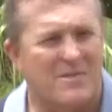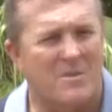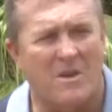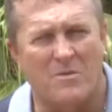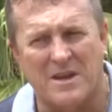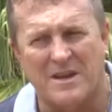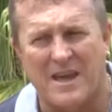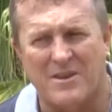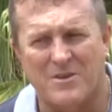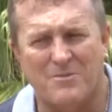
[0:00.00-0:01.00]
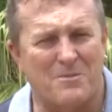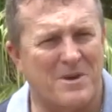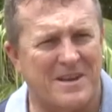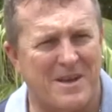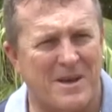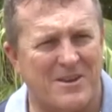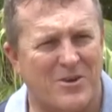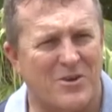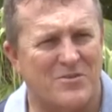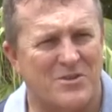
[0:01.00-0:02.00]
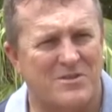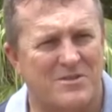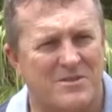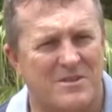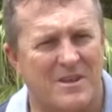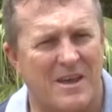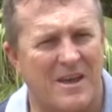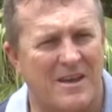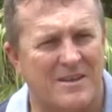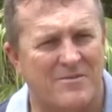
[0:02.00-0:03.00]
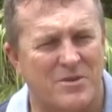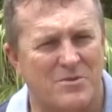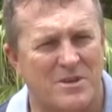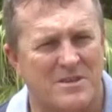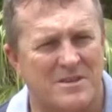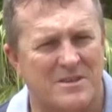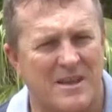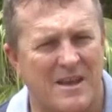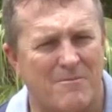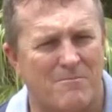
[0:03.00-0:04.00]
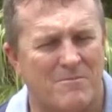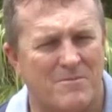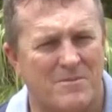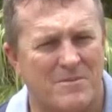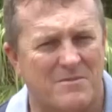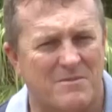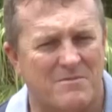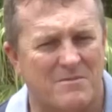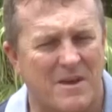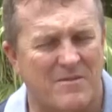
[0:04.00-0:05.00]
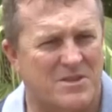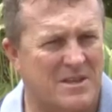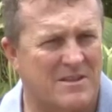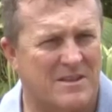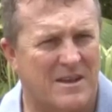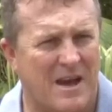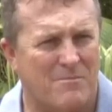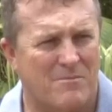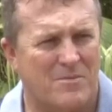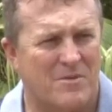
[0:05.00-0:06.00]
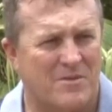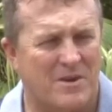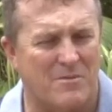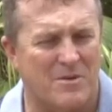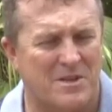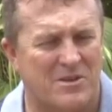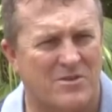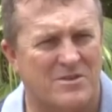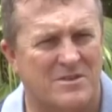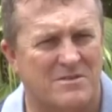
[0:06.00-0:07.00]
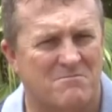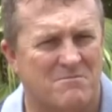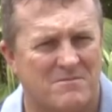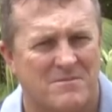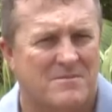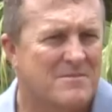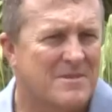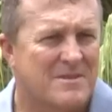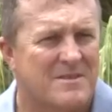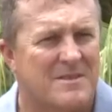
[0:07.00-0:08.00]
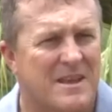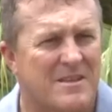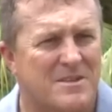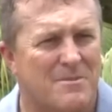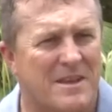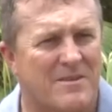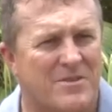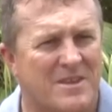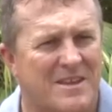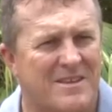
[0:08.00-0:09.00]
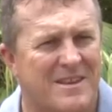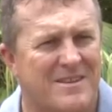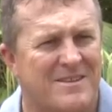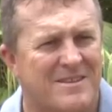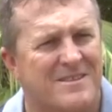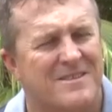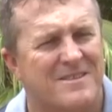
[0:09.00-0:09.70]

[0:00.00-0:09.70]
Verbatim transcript: No, well, we're going to go. I'm going to go back to Gosford uh, in a few weeks and um, have a stint at the cup with a couple of my dogs. And yeah, that's about it for the year then.